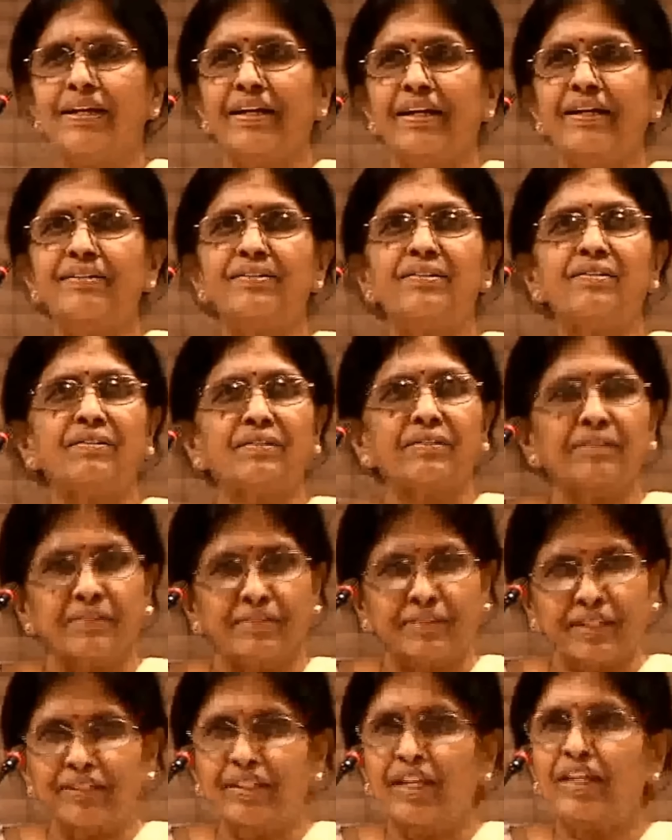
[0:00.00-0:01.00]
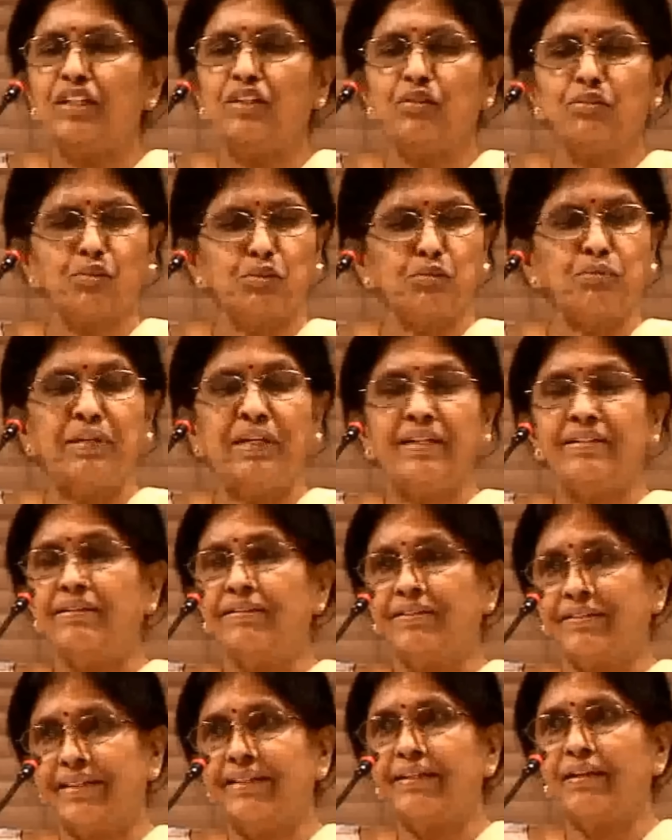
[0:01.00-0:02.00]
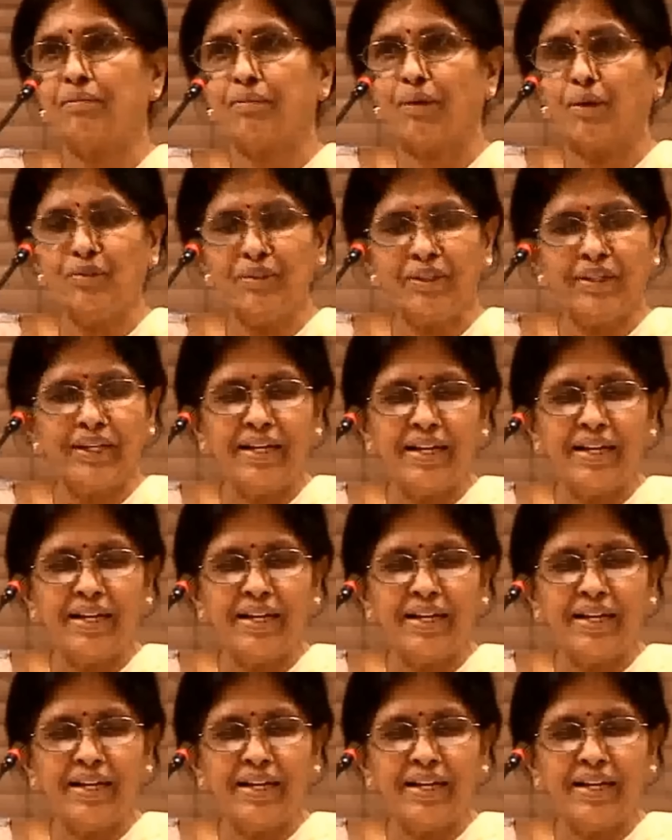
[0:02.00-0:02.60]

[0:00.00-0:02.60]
is nothing new to be said about.